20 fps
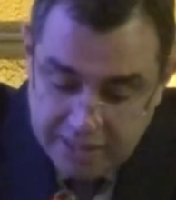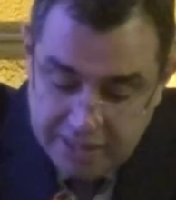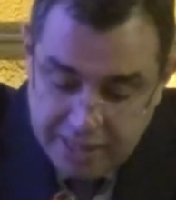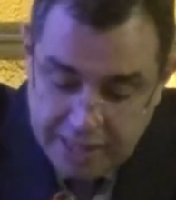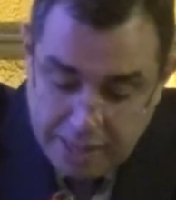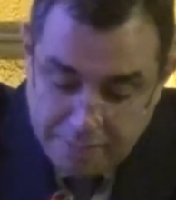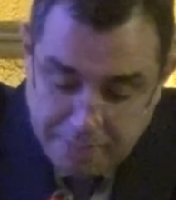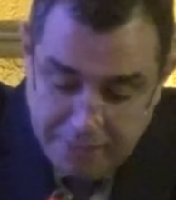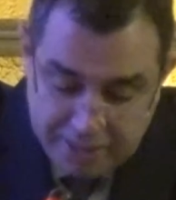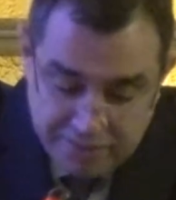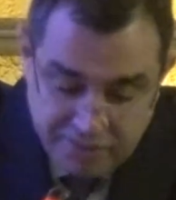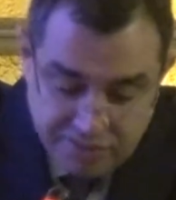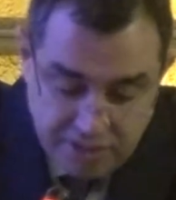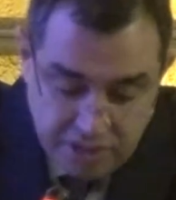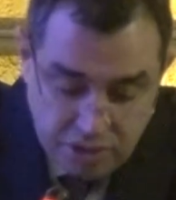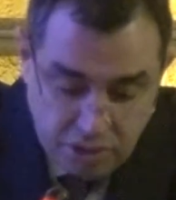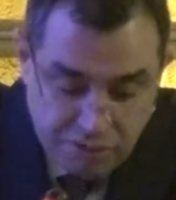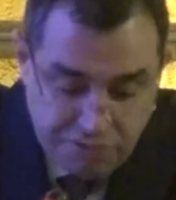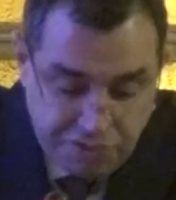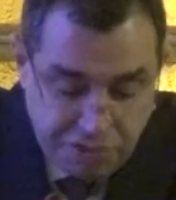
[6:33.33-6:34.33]
the
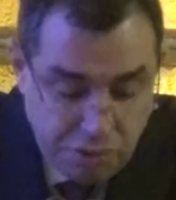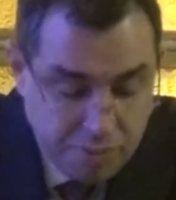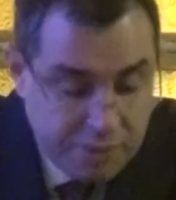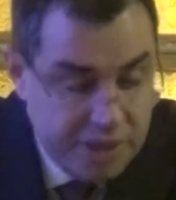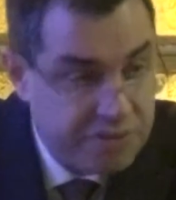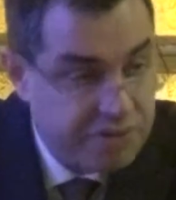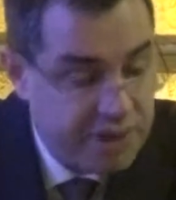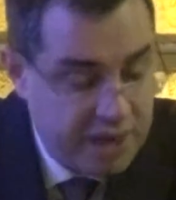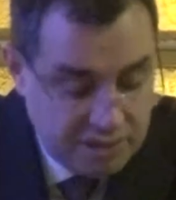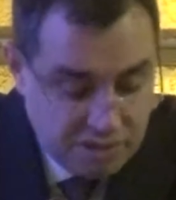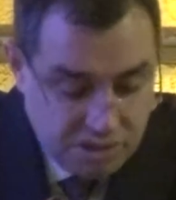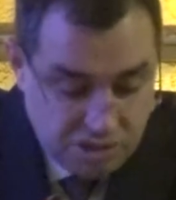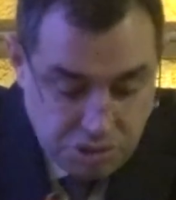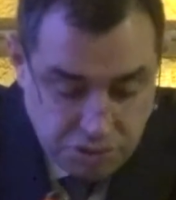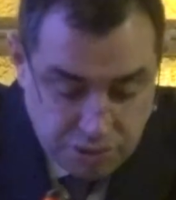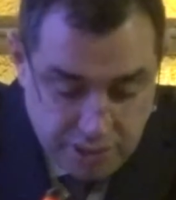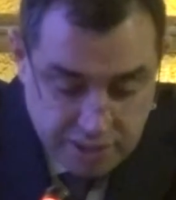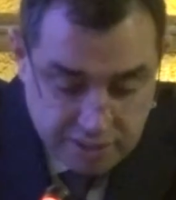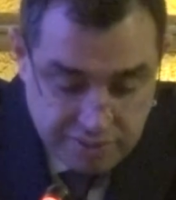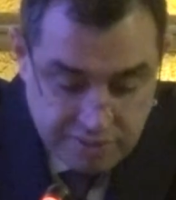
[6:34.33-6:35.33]
capacity of human rights
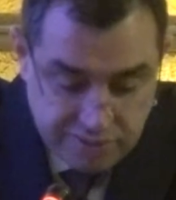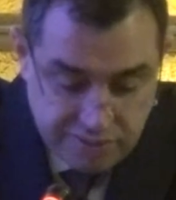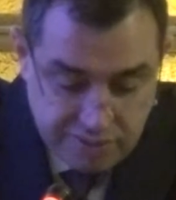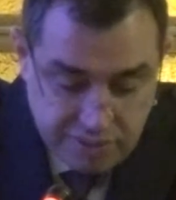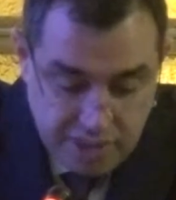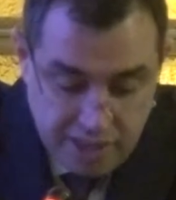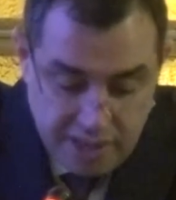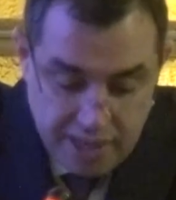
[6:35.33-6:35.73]
units